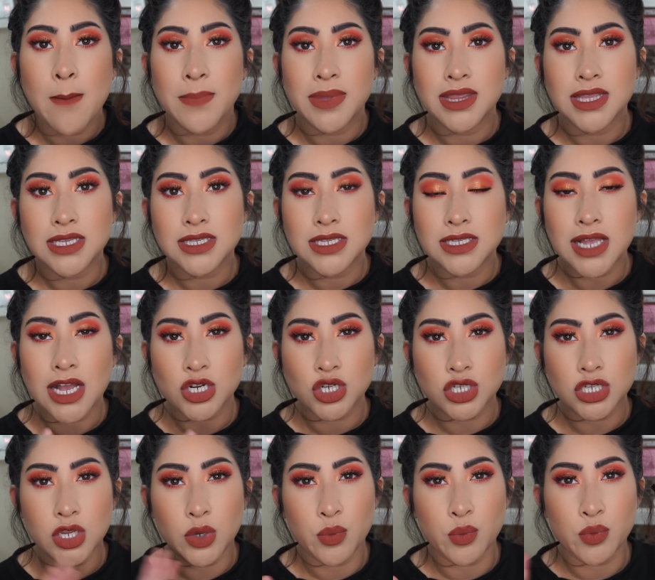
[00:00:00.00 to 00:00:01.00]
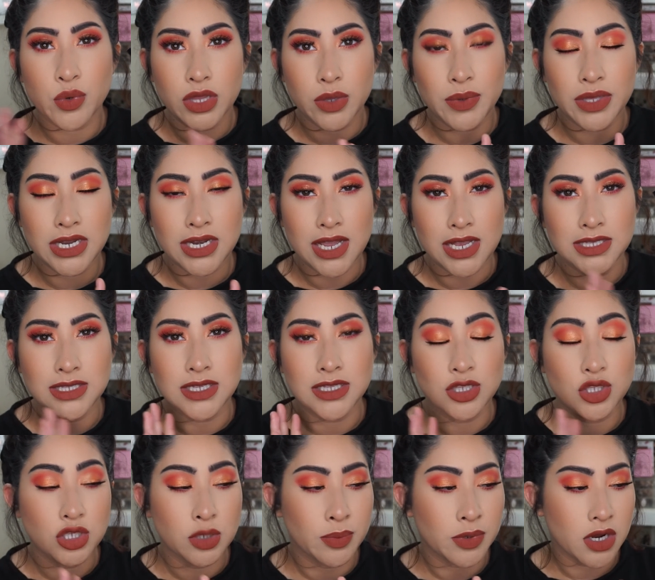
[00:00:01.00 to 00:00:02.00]
But this is actually really nice
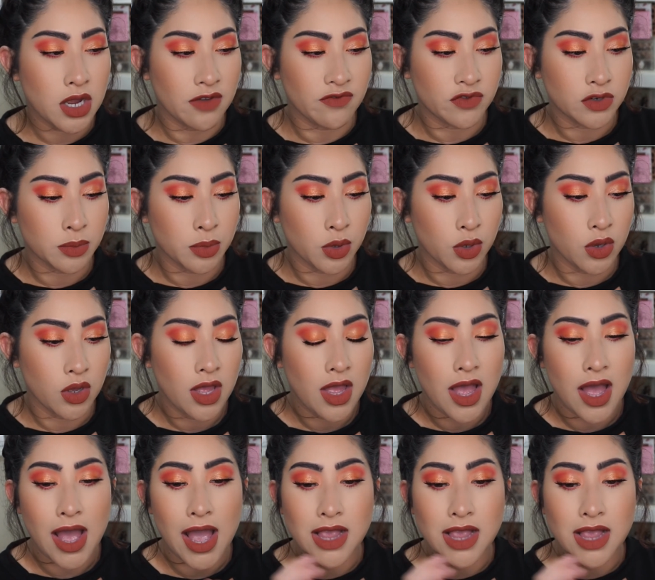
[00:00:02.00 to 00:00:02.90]
and super comfortable.